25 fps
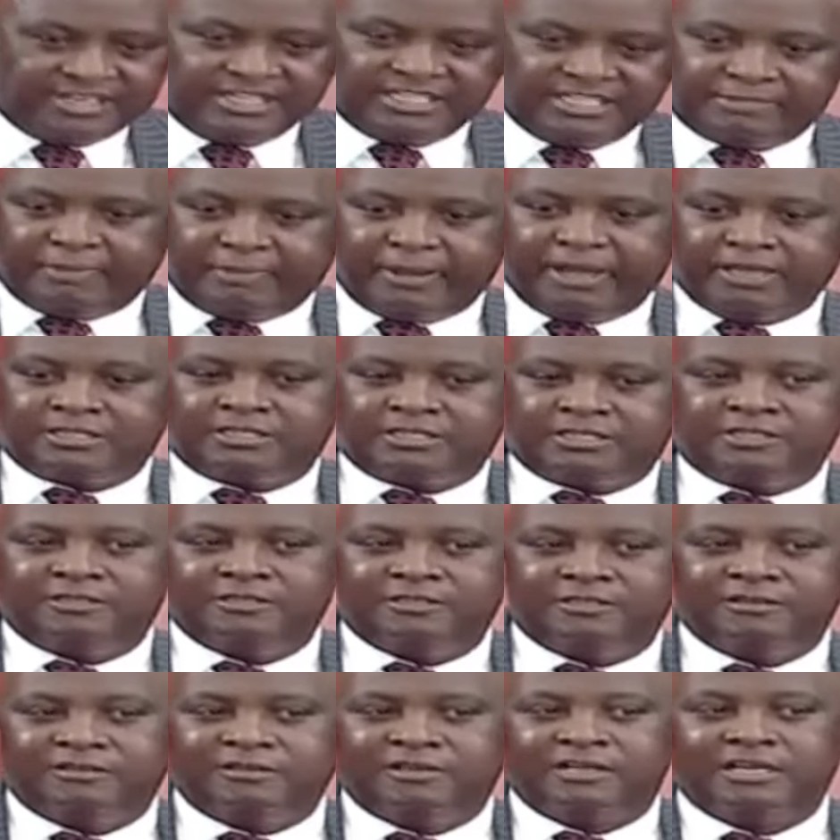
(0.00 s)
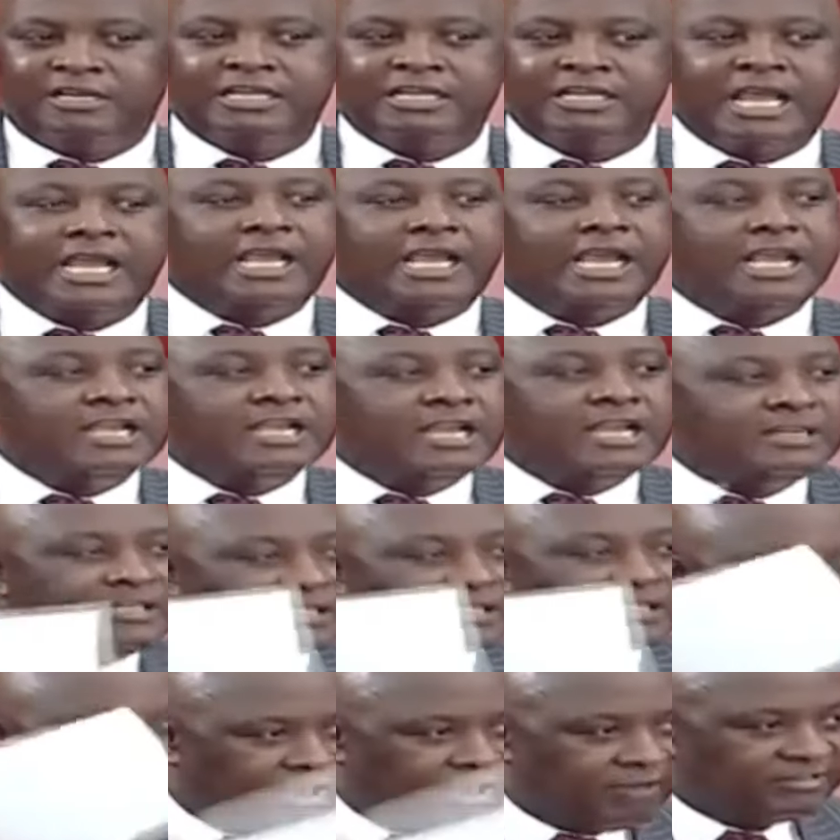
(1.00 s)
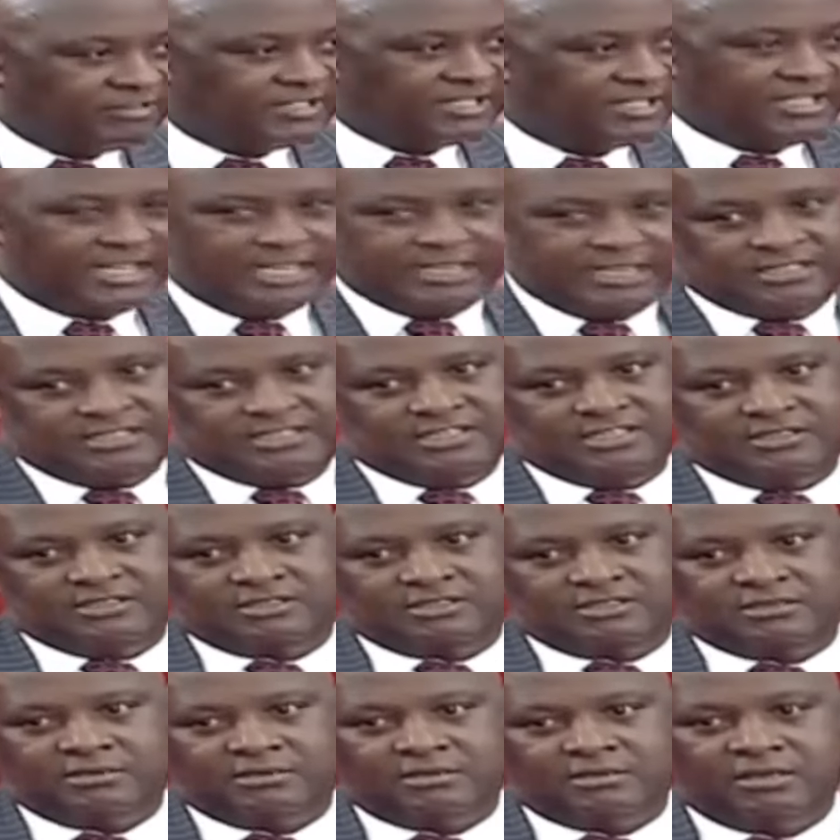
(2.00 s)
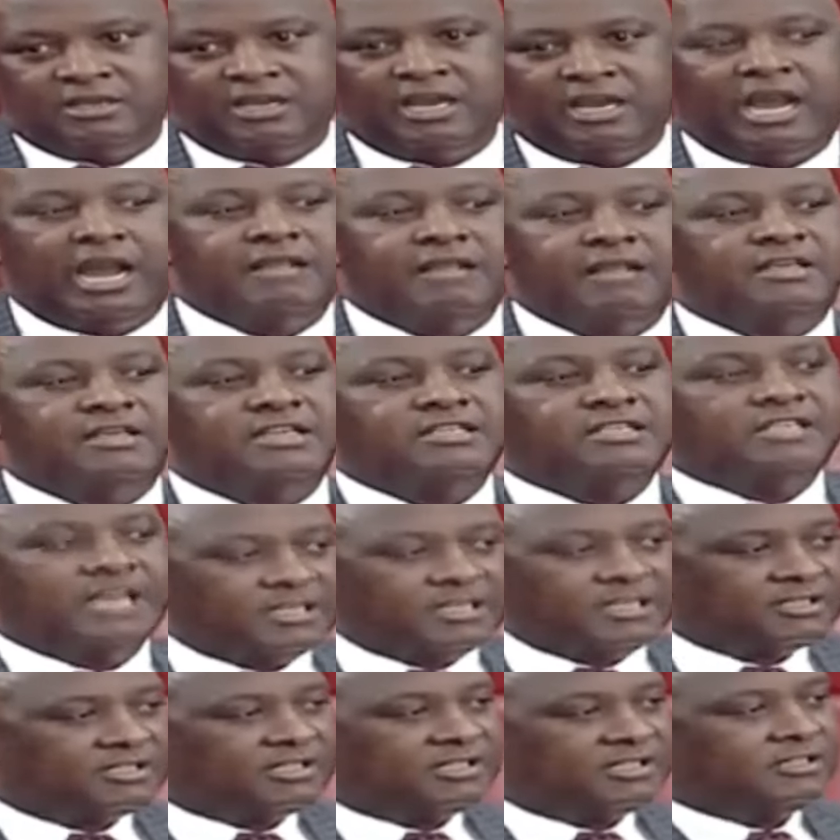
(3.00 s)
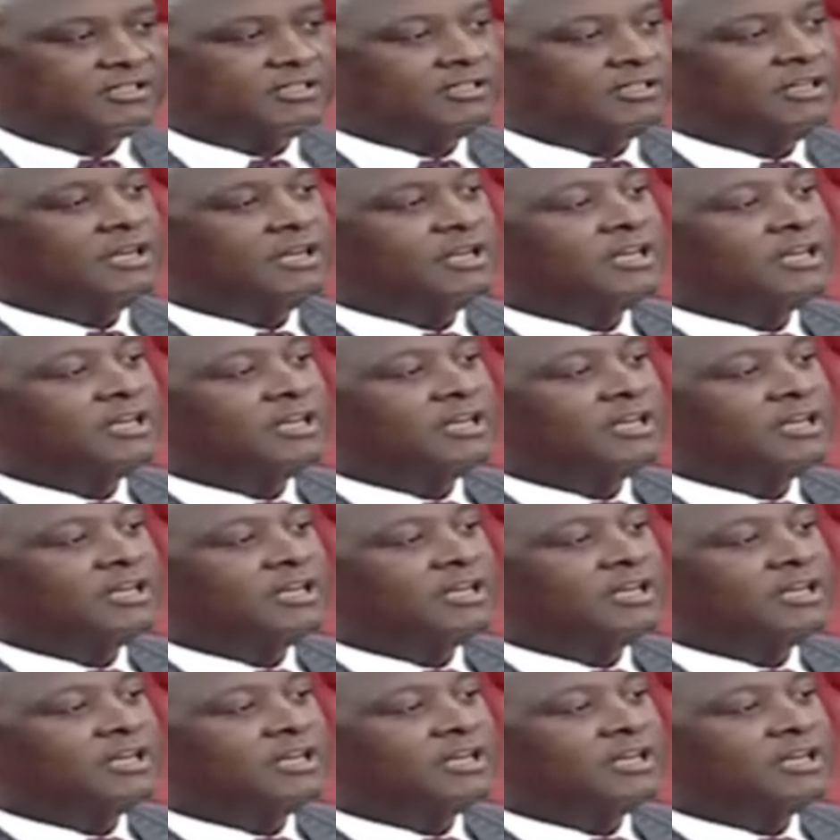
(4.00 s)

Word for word: respect. Nyegenye deserves justice. And the justice